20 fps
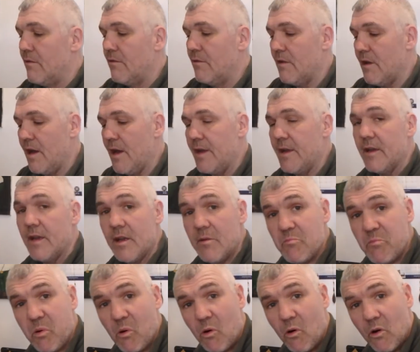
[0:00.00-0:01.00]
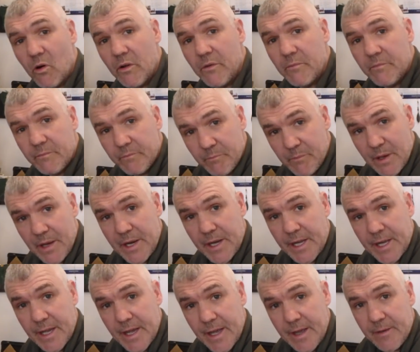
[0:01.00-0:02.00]
Right, important bit
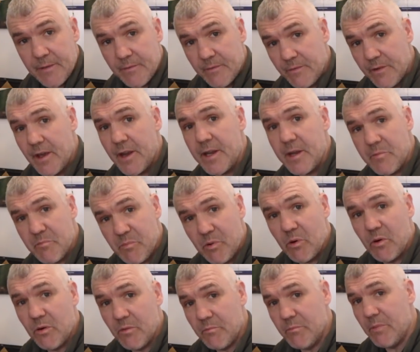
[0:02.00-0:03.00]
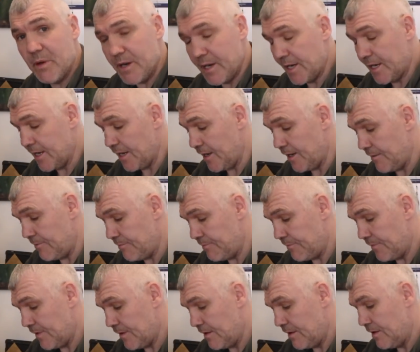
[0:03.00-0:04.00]
of kit, very important bit of
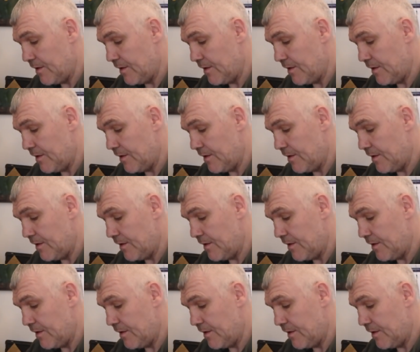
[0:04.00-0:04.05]
kit.